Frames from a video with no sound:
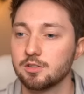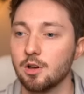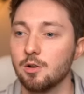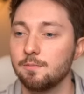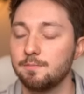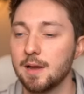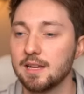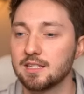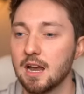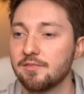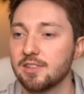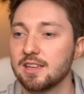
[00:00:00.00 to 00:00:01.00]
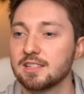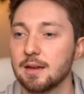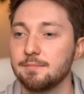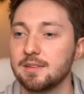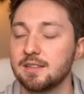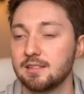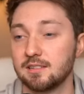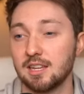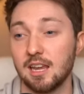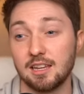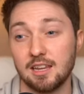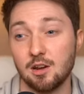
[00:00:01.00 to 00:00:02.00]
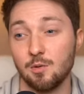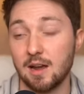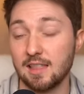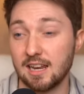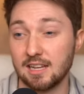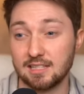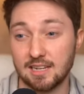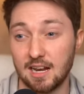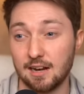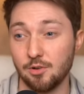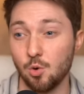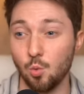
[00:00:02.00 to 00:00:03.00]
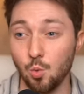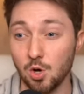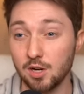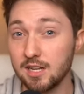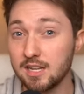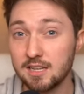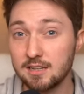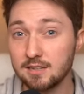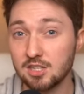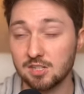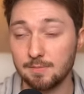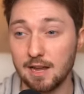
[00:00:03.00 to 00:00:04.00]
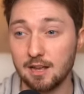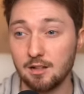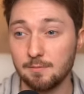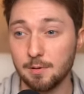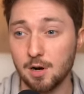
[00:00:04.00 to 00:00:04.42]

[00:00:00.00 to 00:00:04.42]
So based off of this, I'm taking away that it's kind of a woody smell,